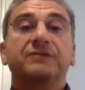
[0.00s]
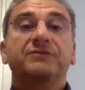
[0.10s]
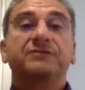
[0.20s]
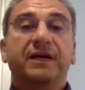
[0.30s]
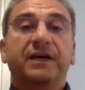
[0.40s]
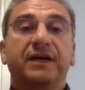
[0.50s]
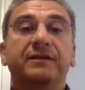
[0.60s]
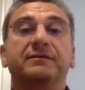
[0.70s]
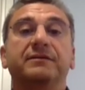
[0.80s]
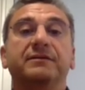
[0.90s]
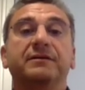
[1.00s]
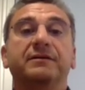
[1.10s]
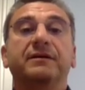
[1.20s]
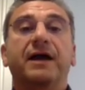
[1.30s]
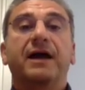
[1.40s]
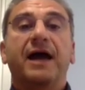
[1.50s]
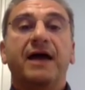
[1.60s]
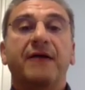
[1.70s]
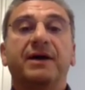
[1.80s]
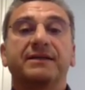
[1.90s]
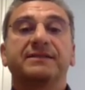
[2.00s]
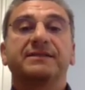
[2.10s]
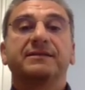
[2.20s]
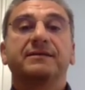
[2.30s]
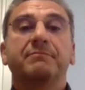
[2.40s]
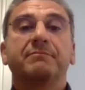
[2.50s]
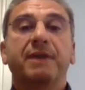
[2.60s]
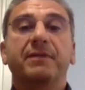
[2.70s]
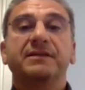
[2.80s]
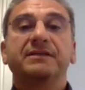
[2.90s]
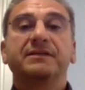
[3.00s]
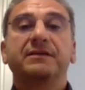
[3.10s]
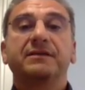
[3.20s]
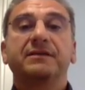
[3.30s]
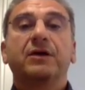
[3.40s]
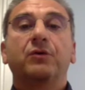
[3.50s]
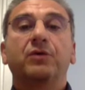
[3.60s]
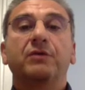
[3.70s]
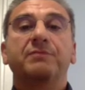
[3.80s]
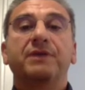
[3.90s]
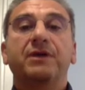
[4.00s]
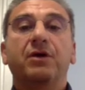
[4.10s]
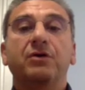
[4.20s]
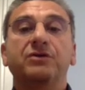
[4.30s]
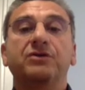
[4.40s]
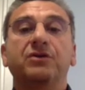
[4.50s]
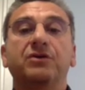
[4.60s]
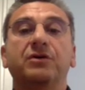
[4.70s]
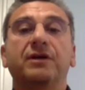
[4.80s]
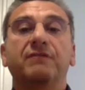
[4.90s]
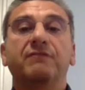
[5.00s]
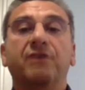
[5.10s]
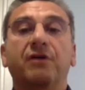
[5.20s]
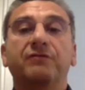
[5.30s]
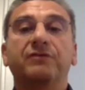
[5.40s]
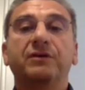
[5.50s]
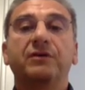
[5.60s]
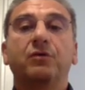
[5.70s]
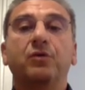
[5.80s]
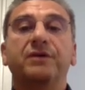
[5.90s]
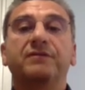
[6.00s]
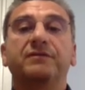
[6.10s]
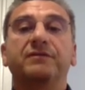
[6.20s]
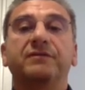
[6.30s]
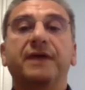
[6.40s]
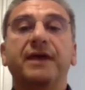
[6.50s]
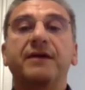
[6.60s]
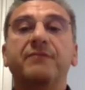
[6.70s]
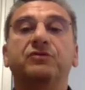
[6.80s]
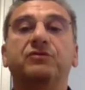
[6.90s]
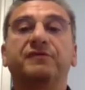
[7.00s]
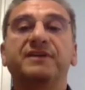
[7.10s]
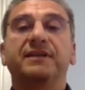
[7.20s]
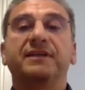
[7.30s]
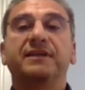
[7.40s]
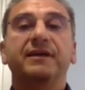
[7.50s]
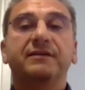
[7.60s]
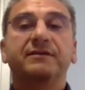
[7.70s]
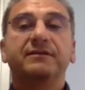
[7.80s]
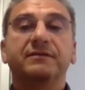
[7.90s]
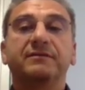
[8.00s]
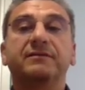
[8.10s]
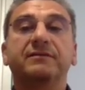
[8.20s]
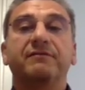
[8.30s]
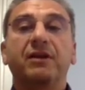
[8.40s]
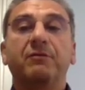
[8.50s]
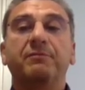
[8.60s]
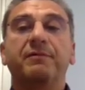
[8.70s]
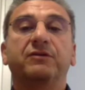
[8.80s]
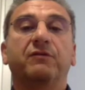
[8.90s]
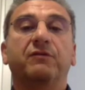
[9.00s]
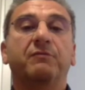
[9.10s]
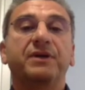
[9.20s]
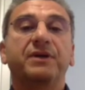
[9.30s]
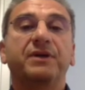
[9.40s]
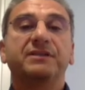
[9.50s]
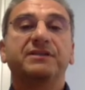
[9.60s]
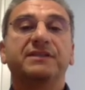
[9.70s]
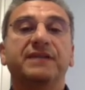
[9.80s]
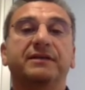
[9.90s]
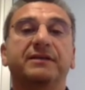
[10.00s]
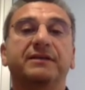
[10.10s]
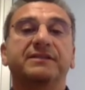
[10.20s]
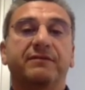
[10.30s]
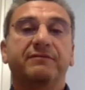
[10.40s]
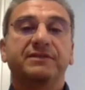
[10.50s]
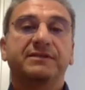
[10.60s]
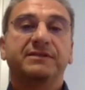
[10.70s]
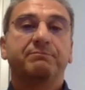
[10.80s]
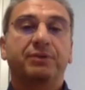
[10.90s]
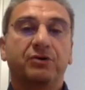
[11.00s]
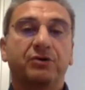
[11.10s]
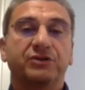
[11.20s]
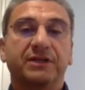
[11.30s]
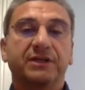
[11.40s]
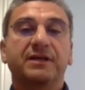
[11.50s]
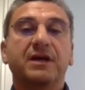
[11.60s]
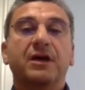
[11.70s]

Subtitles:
Trained YPAGs members will be also involved with the aim to facilitate the development of patient-centric services projects.